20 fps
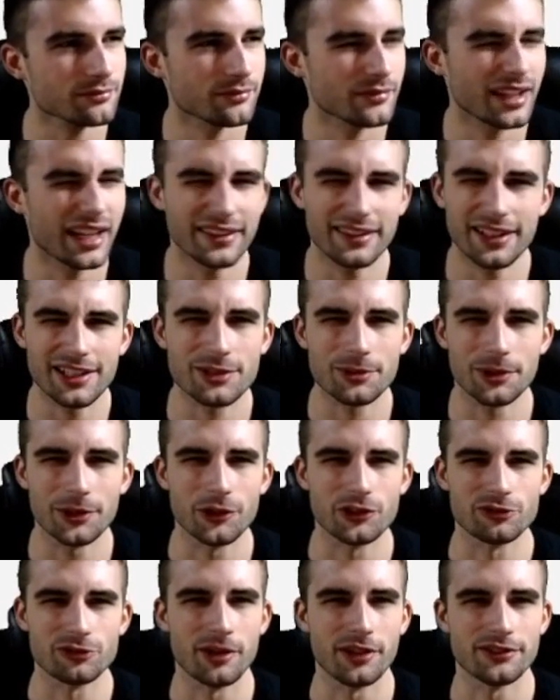I think it's one of
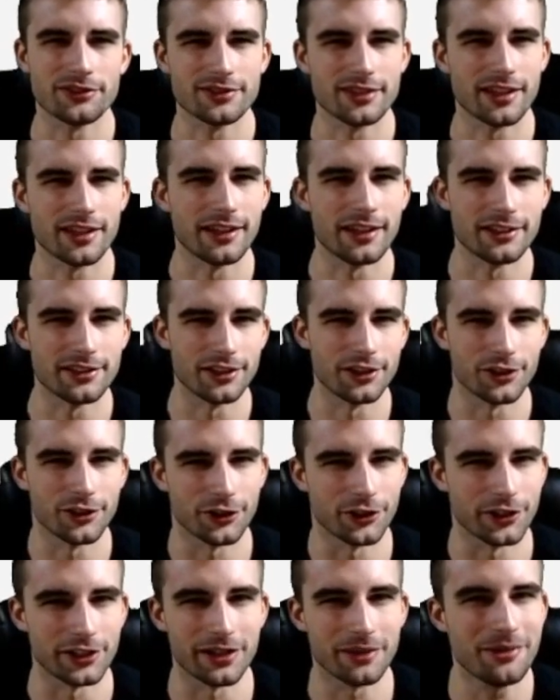those months that end in
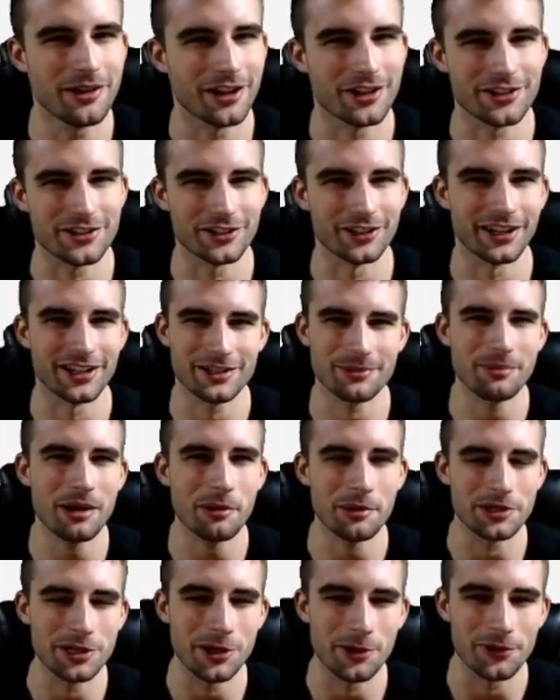30. I'm not sure. I should
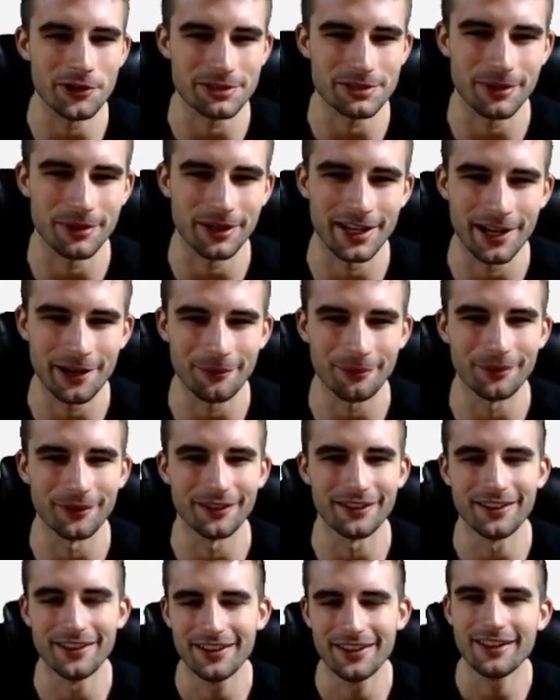probably know this by now,
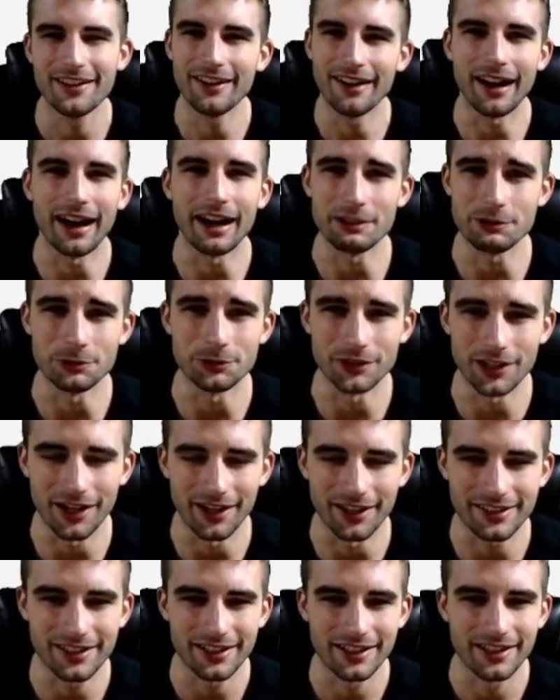but I do
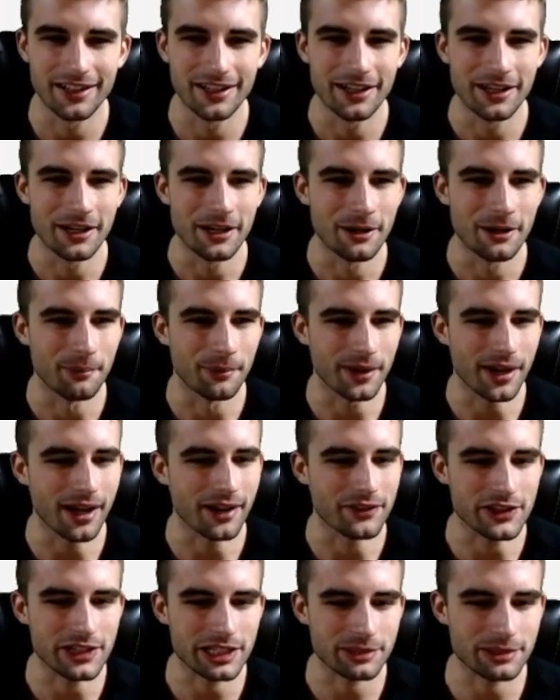not. But yeah, I
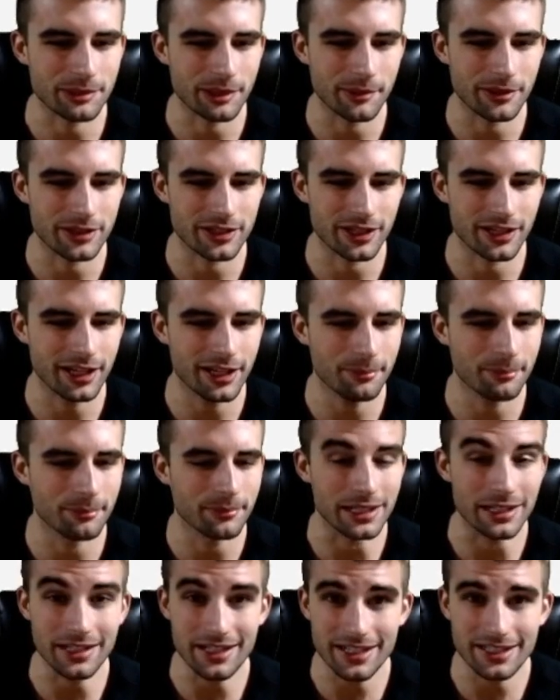think that's pretty much going to
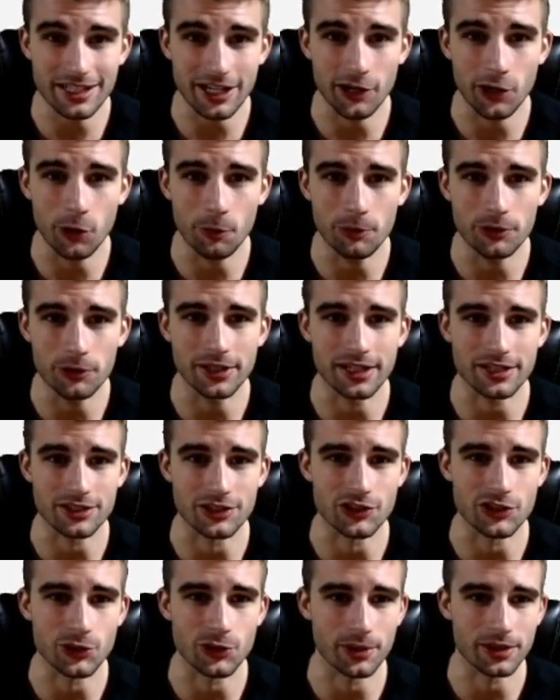be it. I hope you guys
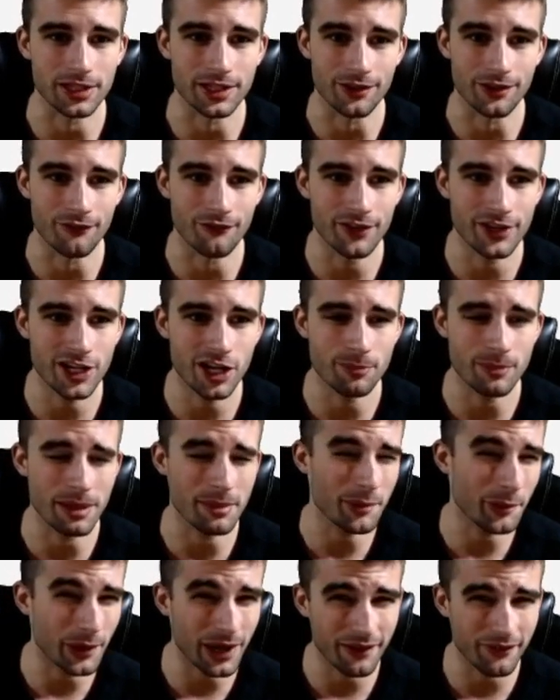enjoyed the video. Maybe
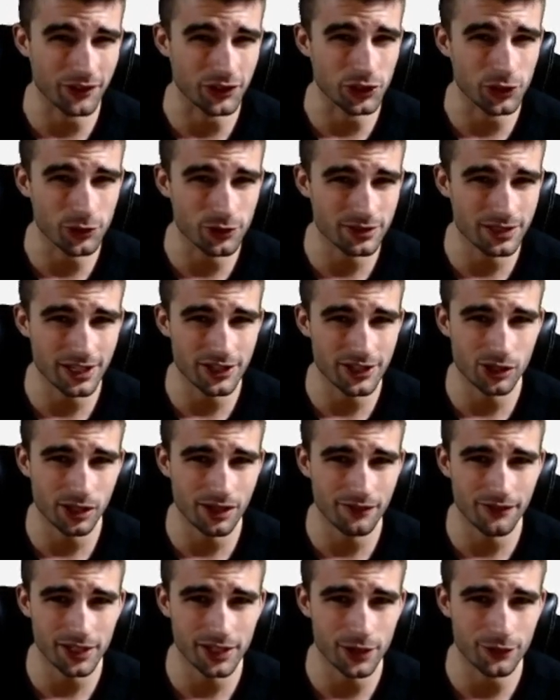we'll have a Tuesday
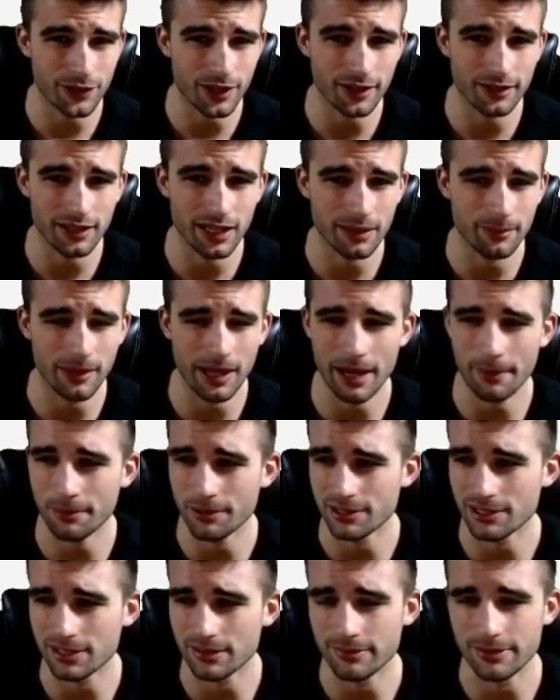showdown video if that game
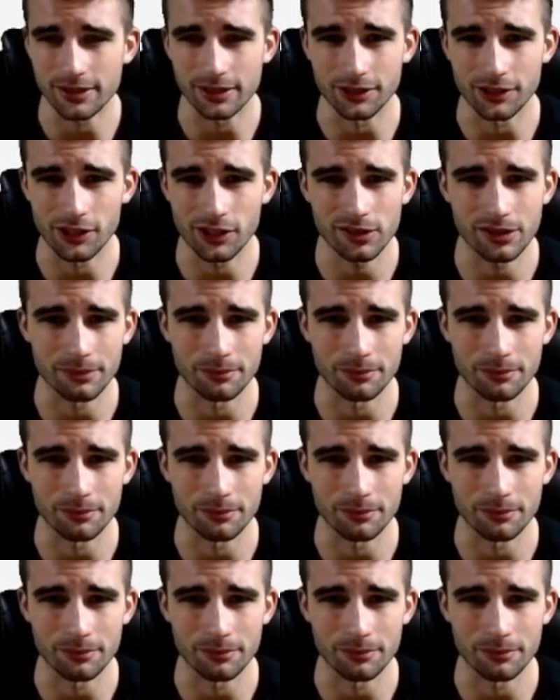happens to be a go.